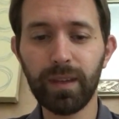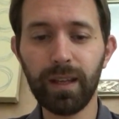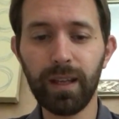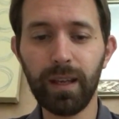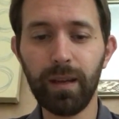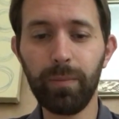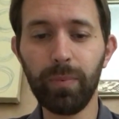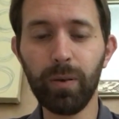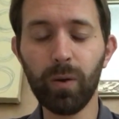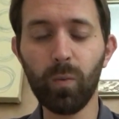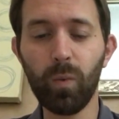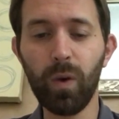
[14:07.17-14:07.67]

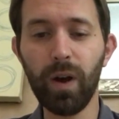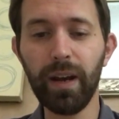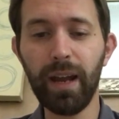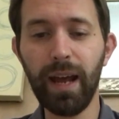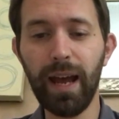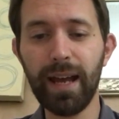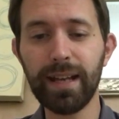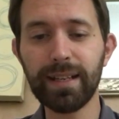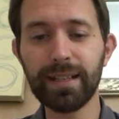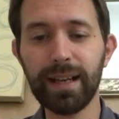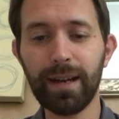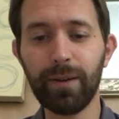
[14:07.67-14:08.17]
He put one
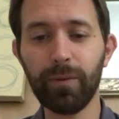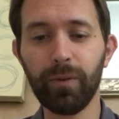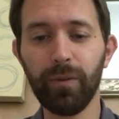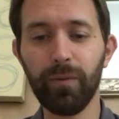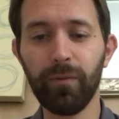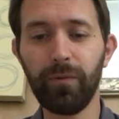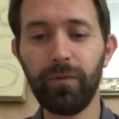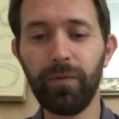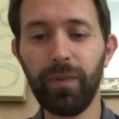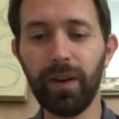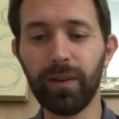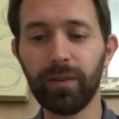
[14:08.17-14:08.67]
hand out
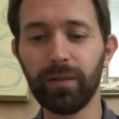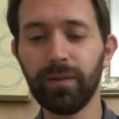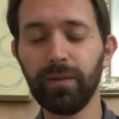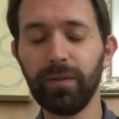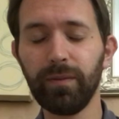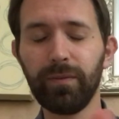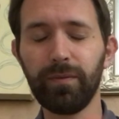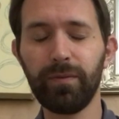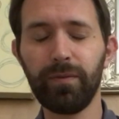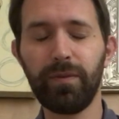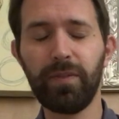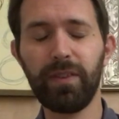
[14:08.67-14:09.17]
and felt
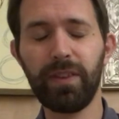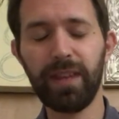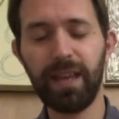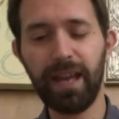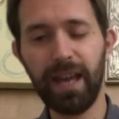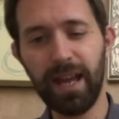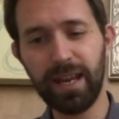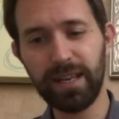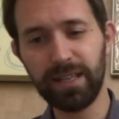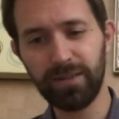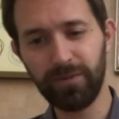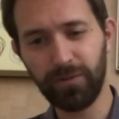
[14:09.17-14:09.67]
for the
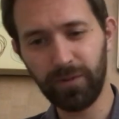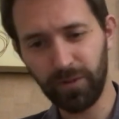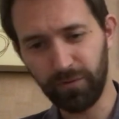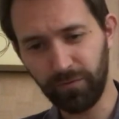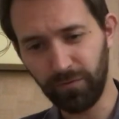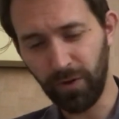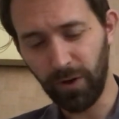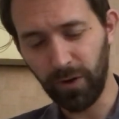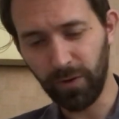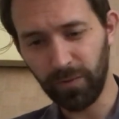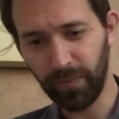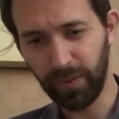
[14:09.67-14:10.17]
end of the
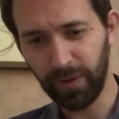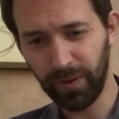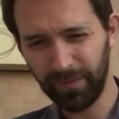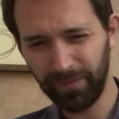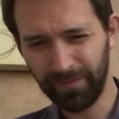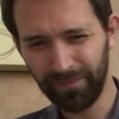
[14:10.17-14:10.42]
rope.